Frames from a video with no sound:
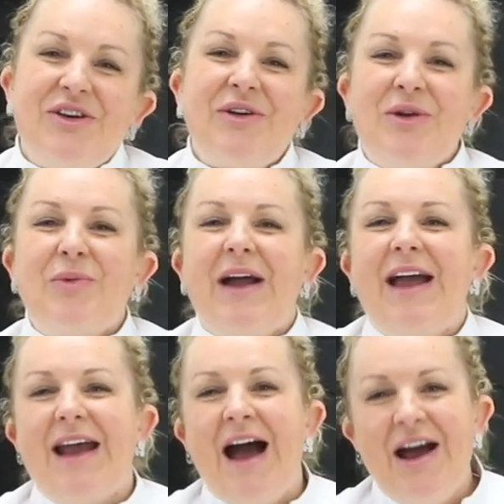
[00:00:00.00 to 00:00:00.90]
I'm going to weigh
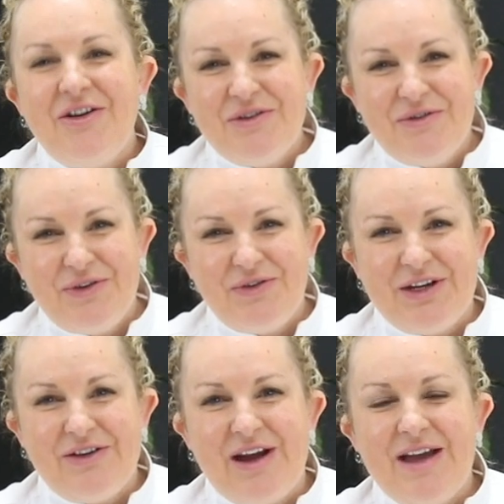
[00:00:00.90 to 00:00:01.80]
out
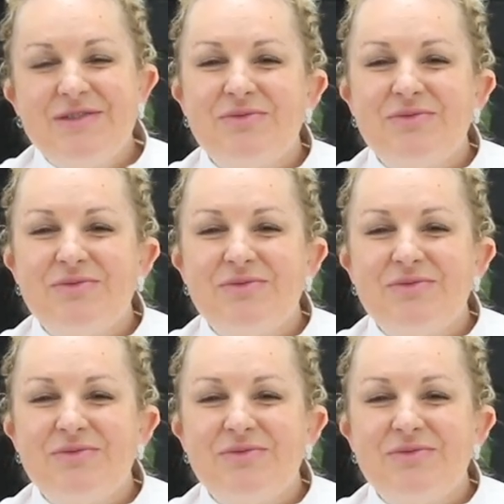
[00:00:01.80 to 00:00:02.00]
150 grams,